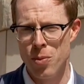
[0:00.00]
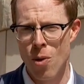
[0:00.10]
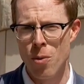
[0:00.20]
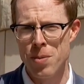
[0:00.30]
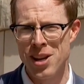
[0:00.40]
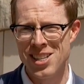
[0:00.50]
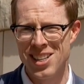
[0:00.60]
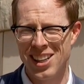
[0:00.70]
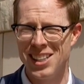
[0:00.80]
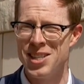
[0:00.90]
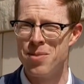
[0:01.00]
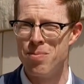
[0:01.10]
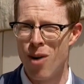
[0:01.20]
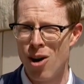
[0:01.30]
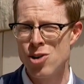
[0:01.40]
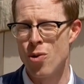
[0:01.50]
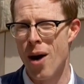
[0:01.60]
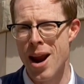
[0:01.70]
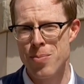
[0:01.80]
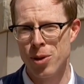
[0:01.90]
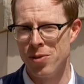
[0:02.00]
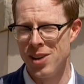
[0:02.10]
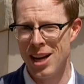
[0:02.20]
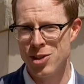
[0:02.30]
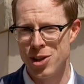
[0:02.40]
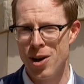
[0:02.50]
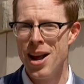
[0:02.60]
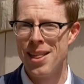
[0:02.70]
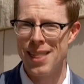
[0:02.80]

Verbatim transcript: it won't be until at least March or April of next year